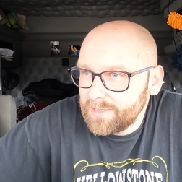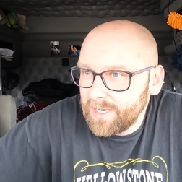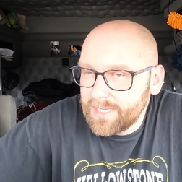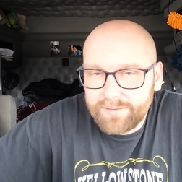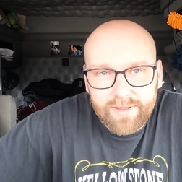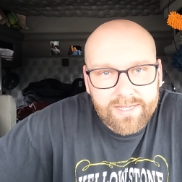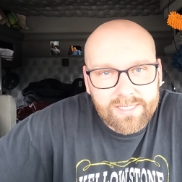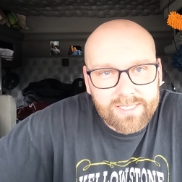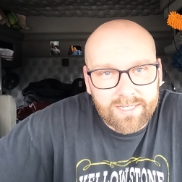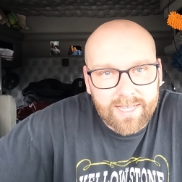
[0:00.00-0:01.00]
today's
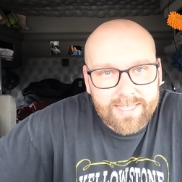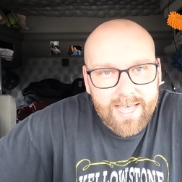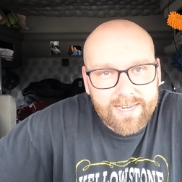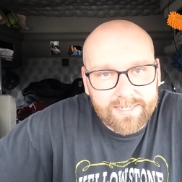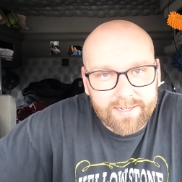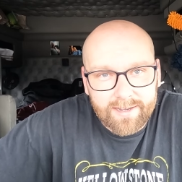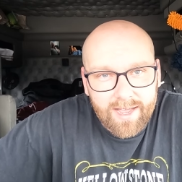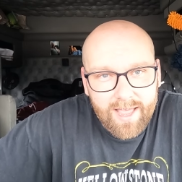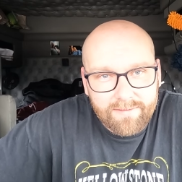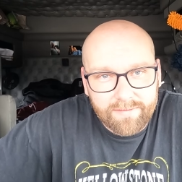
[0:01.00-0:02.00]
events like that.
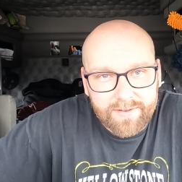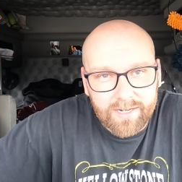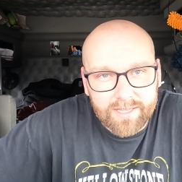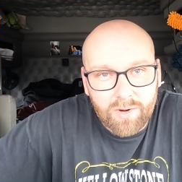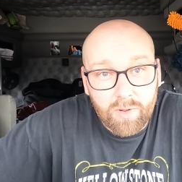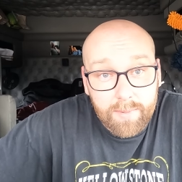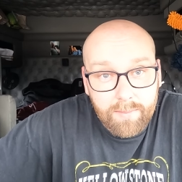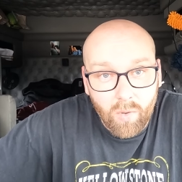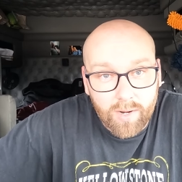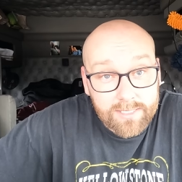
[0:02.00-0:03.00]
I have a feeling there will be
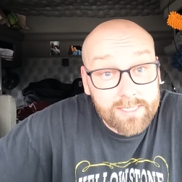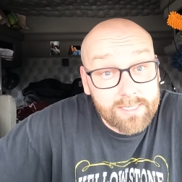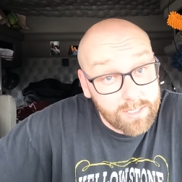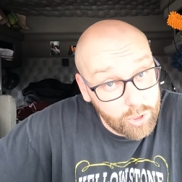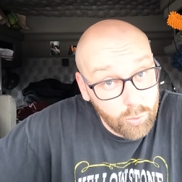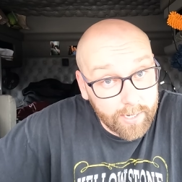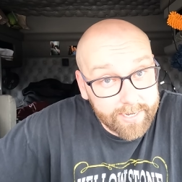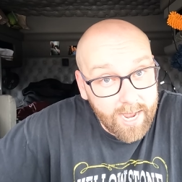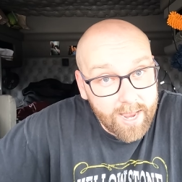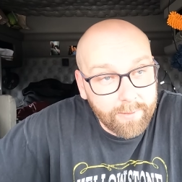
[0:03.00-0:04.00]
more, because this is a
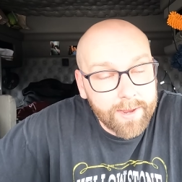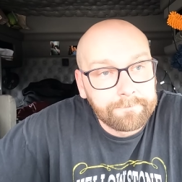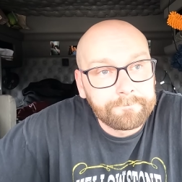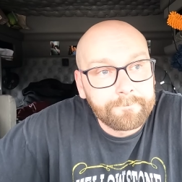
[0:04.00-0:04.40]
two-lane highway.